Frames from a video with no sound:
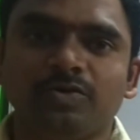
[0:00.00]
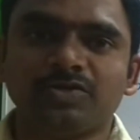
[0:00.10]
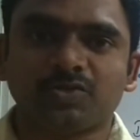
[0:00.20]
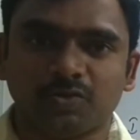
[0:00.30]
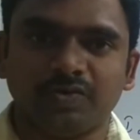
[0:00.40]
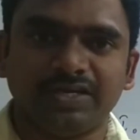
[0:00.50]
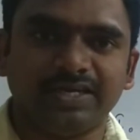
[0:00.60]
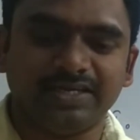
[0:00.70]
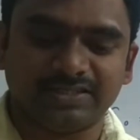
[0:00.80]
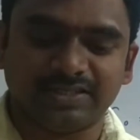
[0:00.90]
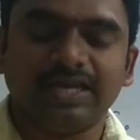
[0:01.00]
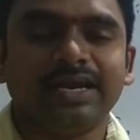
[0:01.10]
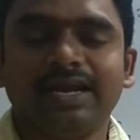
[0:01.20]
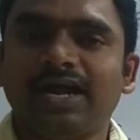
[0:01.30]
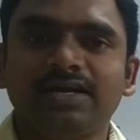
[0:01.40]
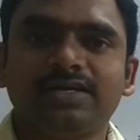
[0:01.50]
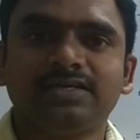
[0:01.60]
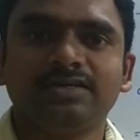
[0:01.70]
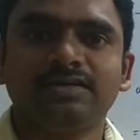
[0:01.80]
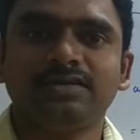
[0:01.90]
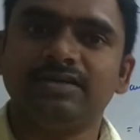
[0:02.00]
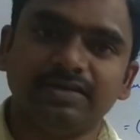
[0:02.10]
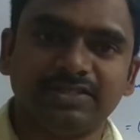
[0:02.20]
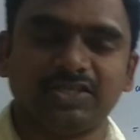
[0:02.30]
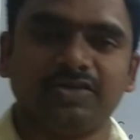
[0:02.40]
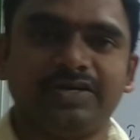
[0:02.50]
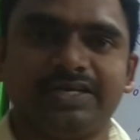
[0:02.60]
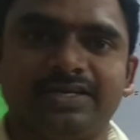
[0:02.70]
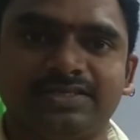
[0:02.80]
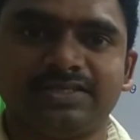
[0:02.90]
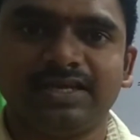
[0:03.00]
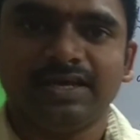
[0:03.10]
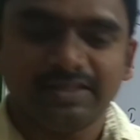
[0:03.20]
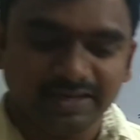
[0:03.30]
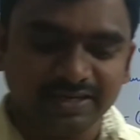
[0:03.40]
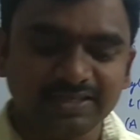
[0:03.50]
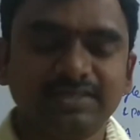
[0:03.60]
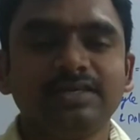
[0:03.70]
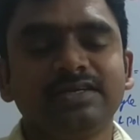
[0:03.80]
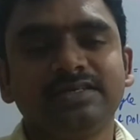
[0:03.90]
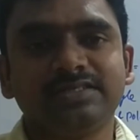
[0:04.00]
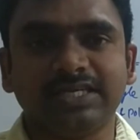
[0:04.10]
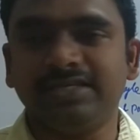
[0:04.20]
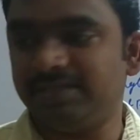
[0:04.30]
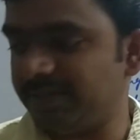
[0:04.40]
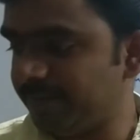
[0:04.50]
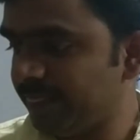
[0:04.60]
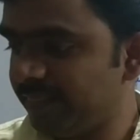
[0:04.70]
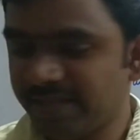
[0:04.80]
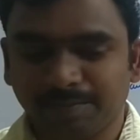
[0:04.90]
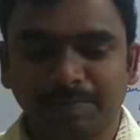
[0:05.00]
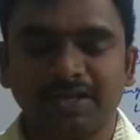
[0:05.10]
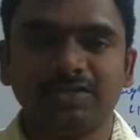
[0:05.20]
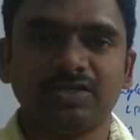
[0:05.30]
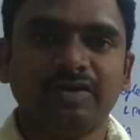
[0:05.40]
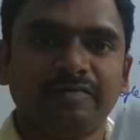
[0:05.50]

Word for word: those two is not 0 degrees, that is changing. That means,